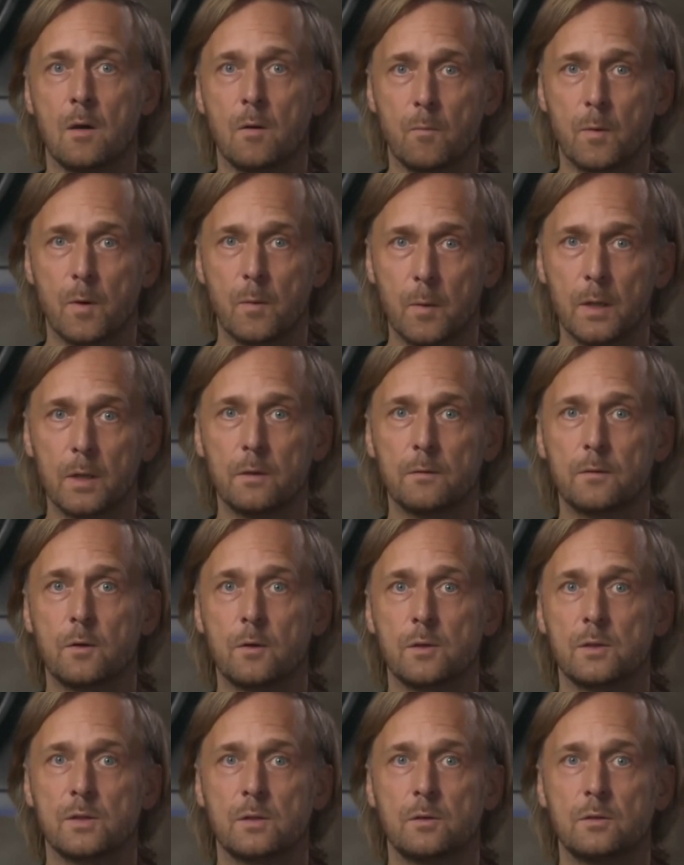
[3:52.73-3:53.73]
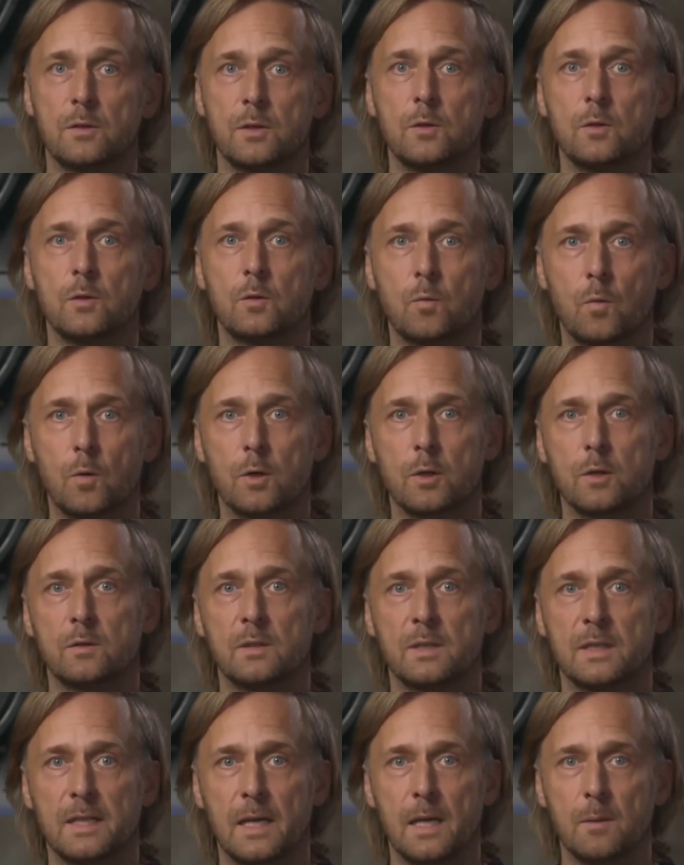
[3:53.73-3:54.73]
We will, of course, continue to work on
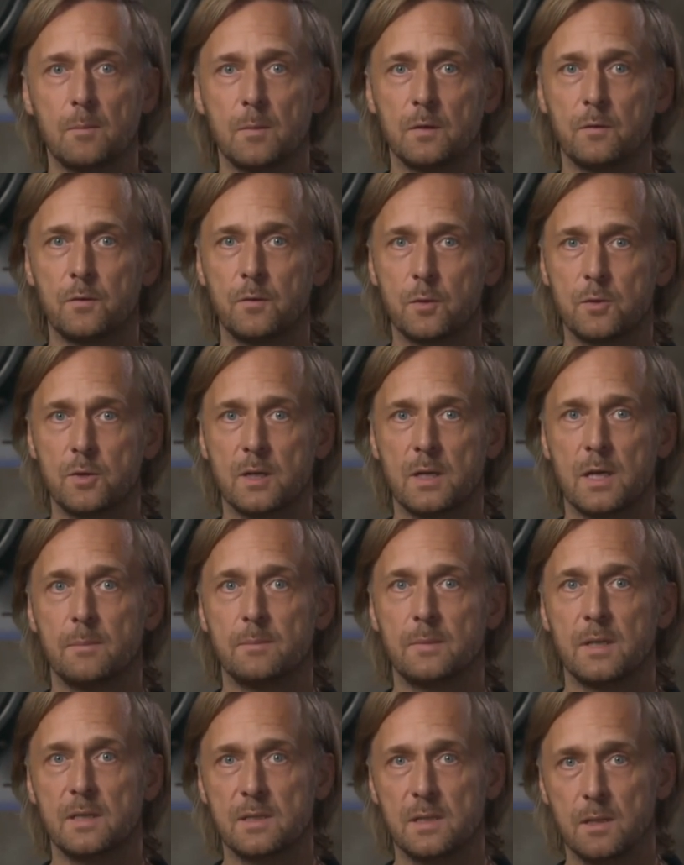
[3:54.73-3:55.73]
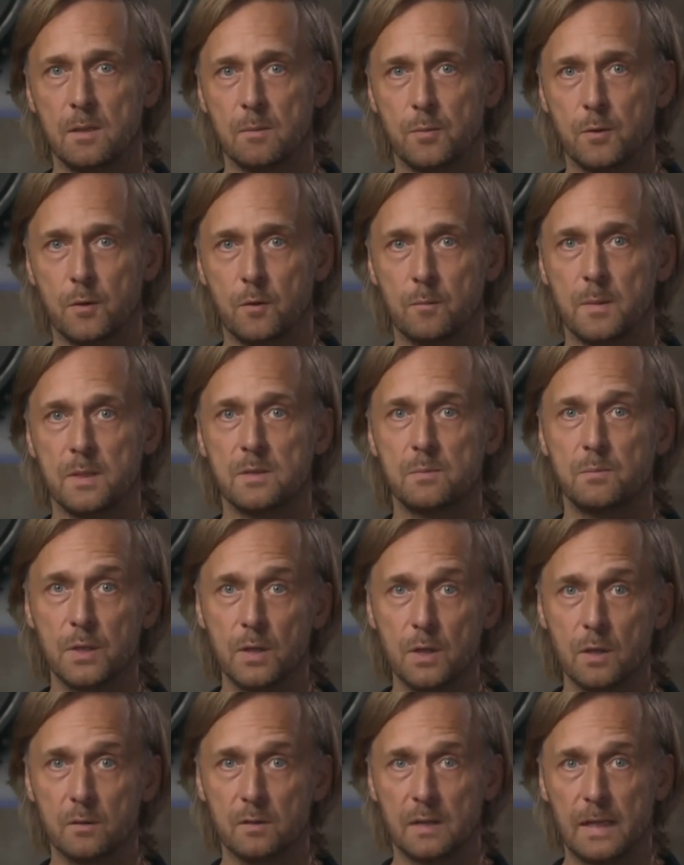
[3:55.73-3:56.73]
the game in future updates and improvements
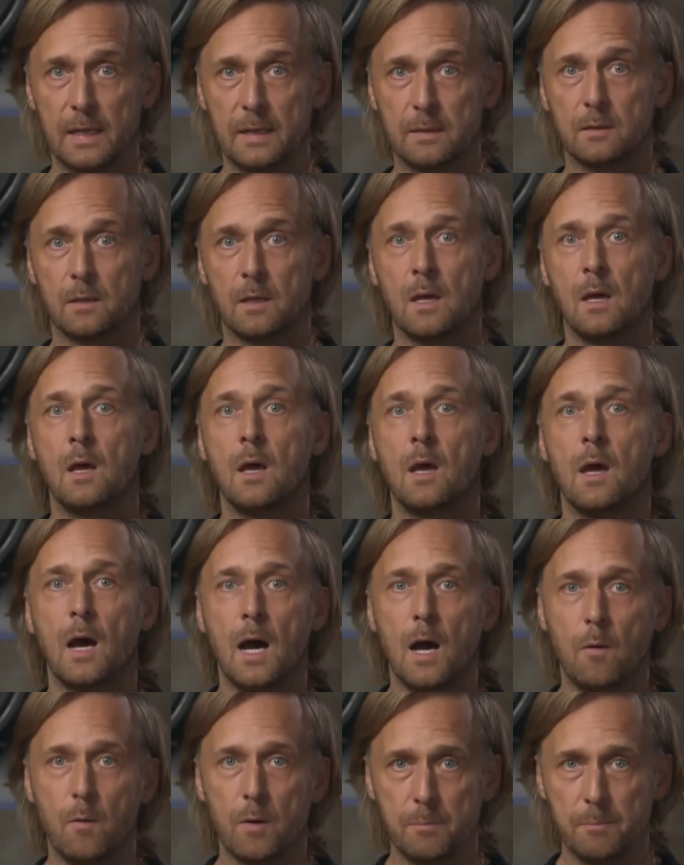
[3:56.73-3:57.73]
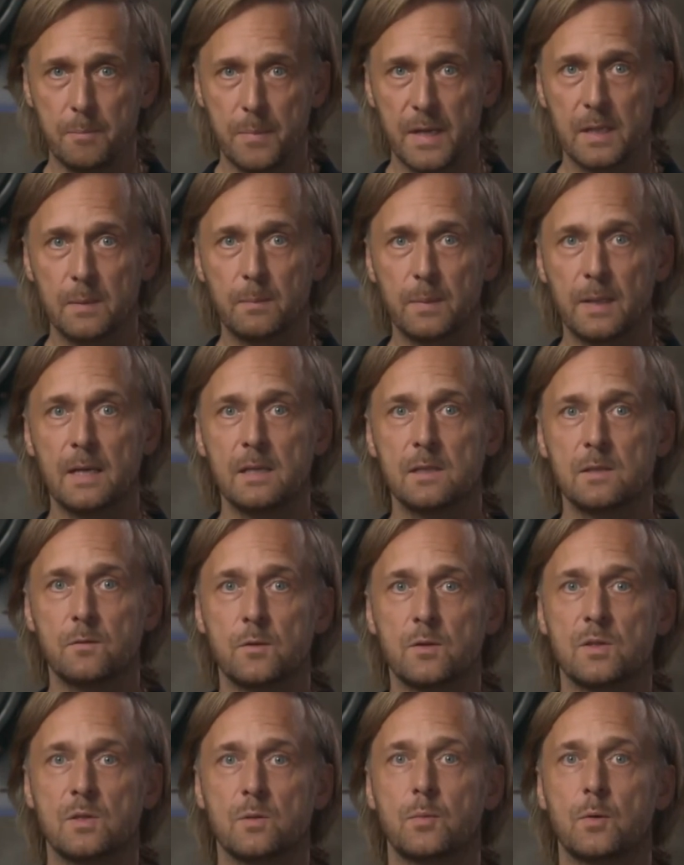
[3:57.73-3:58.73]
beyond that. Our big plans
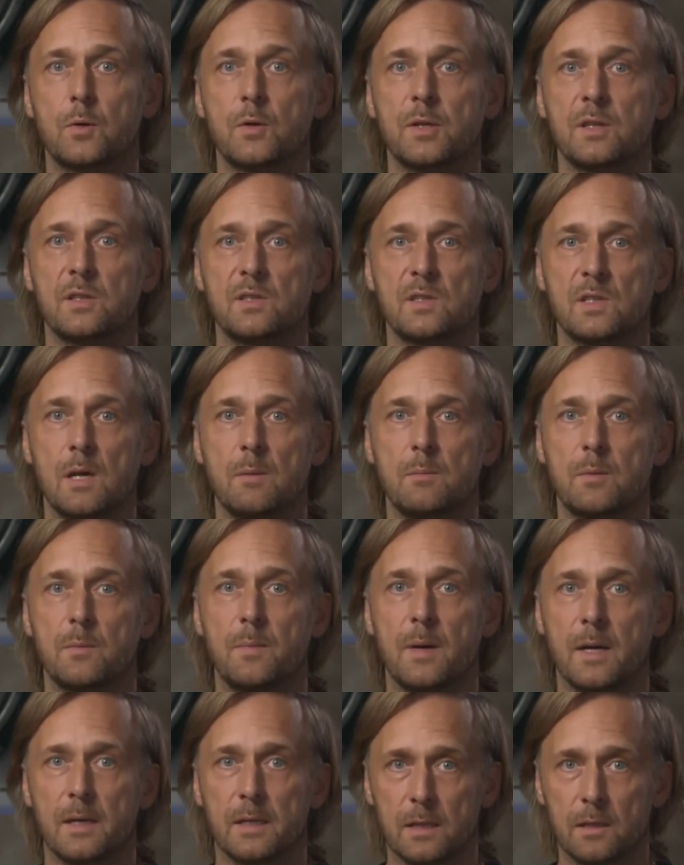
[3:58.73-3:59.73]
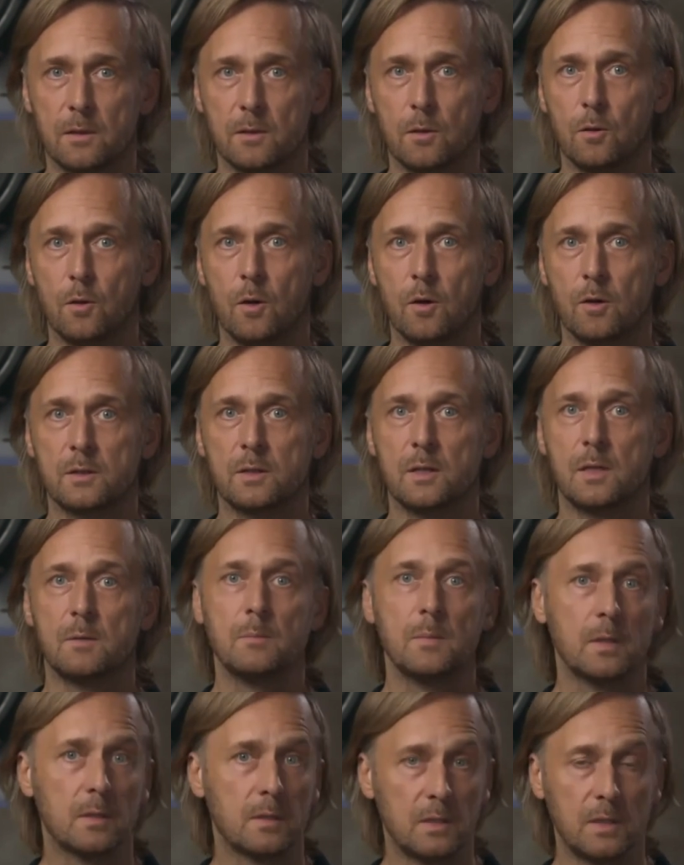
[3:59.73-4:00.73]
for supporting Cyberpunk in the long
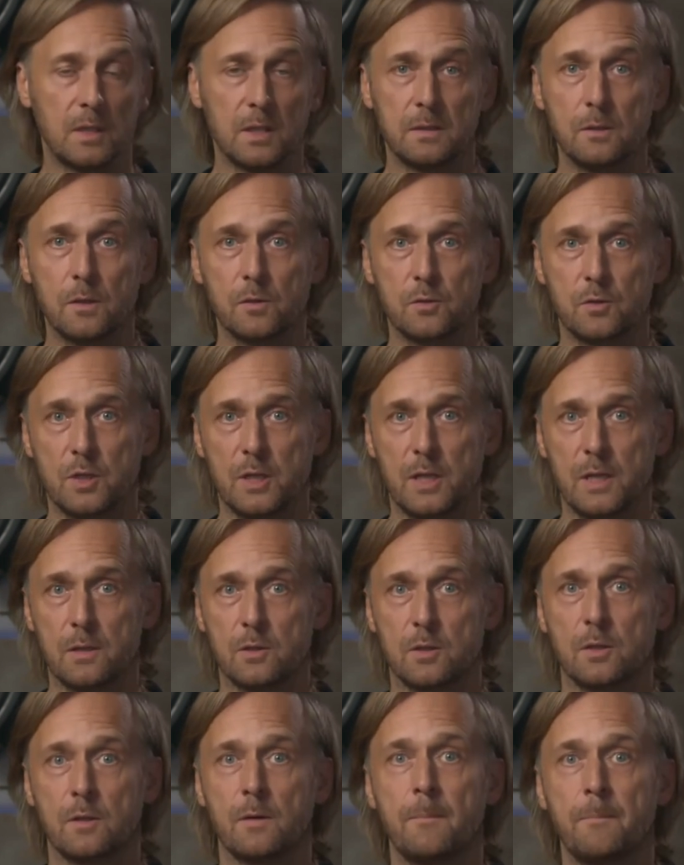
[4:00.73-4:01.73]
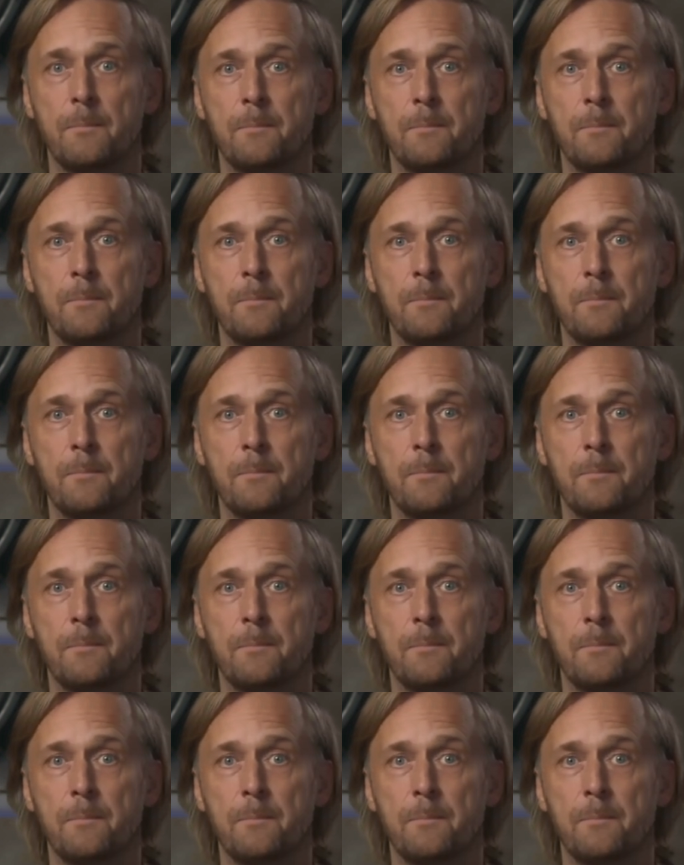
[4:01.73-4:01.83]
term did not change.